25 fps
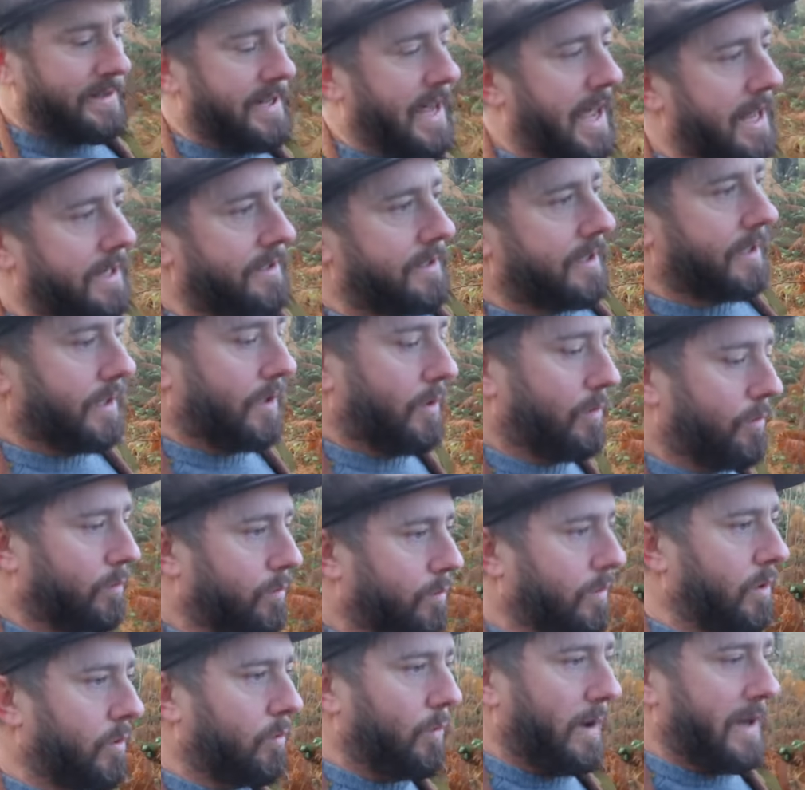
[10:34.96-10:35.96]
tent and
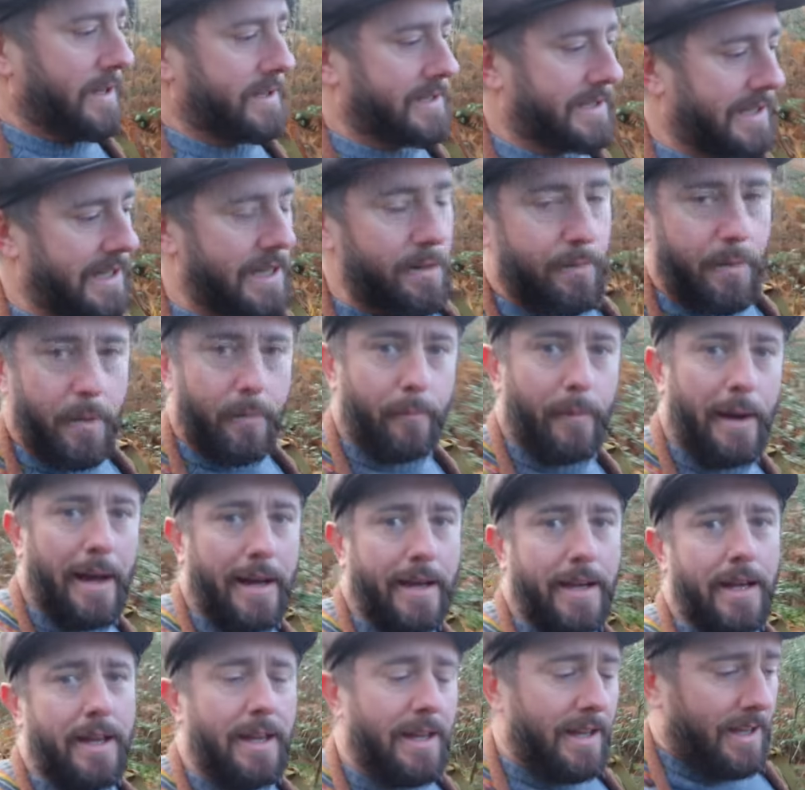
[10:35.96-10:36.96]
a wet sleeping
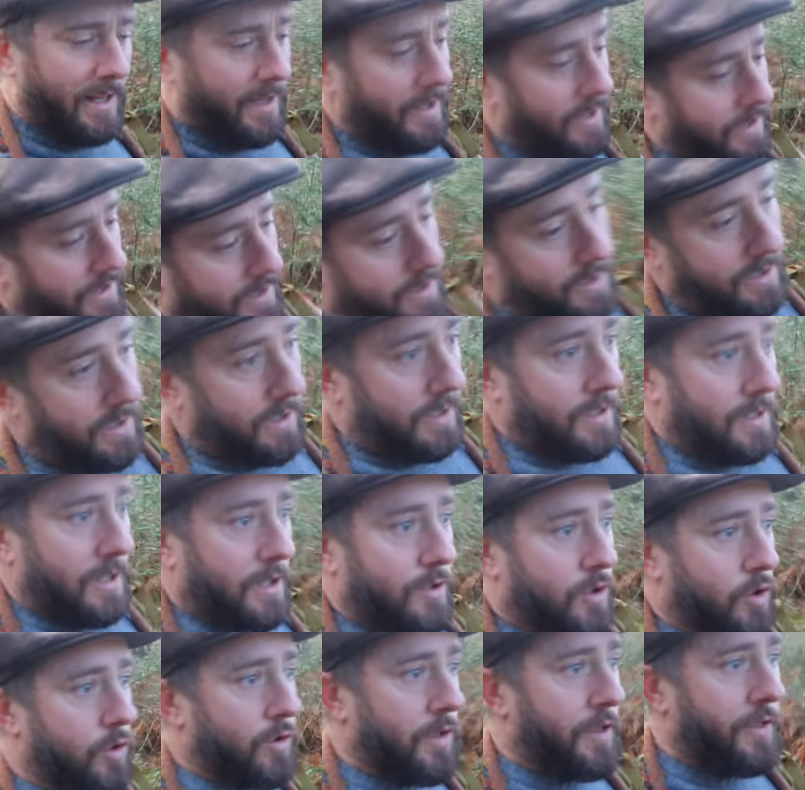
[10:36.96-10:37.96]
bag.
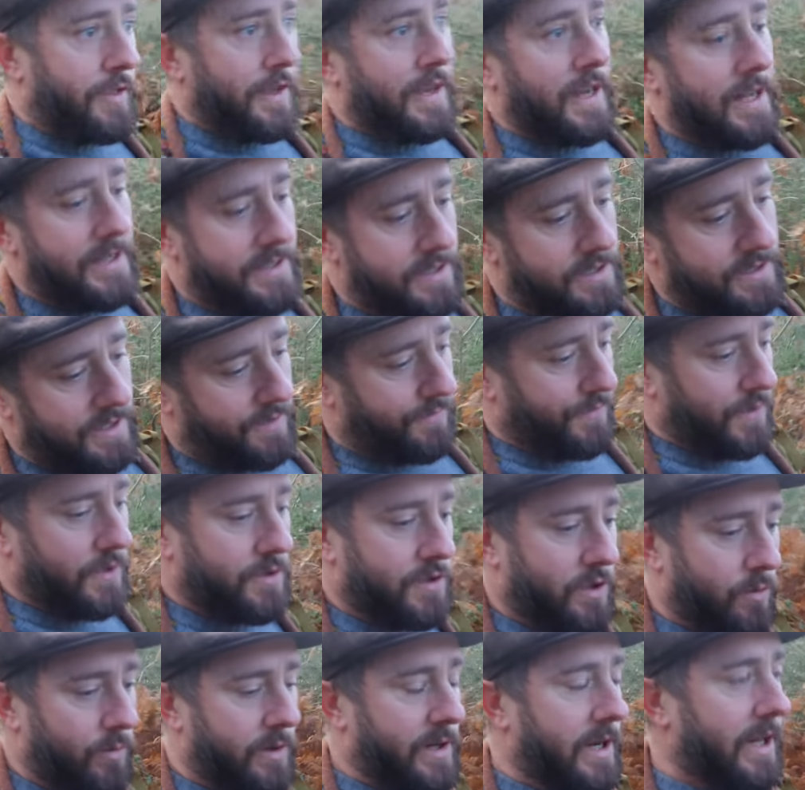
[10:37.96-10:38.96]
And the other thing is if you're
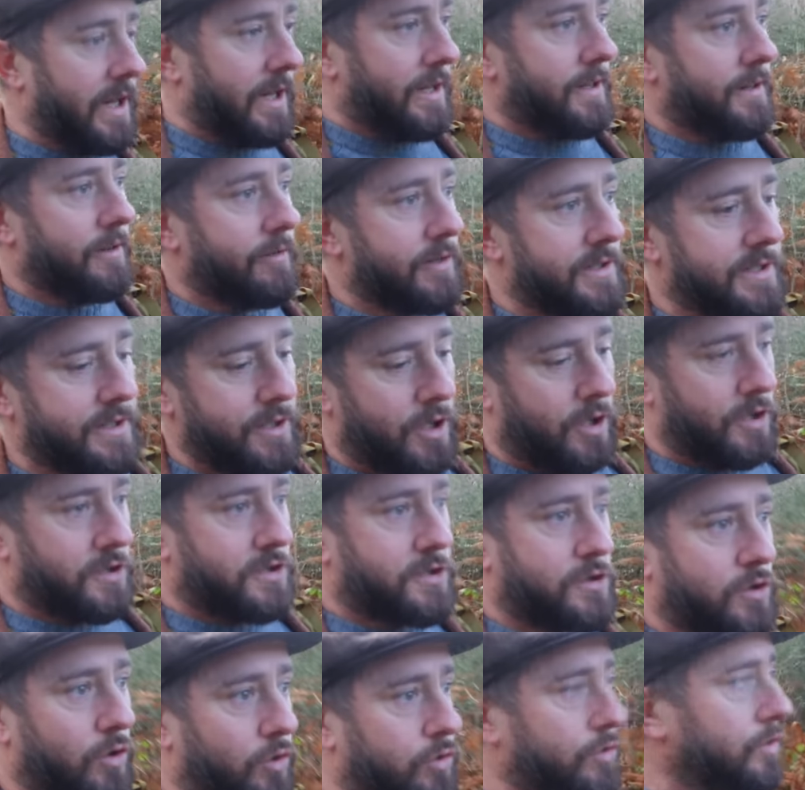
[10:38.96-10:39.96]
doing it and there is no
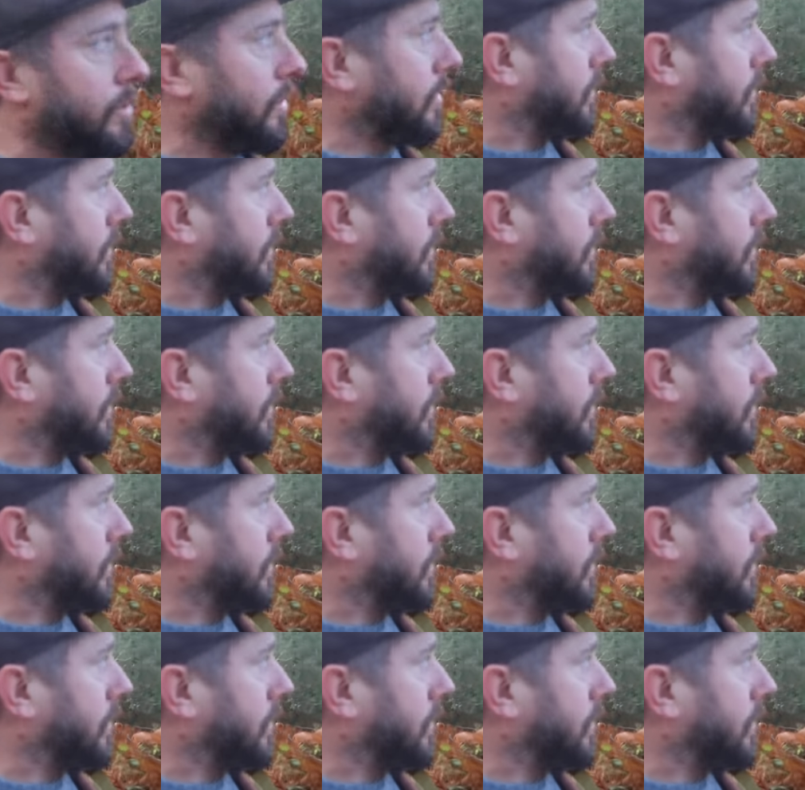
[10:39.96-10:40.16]
sun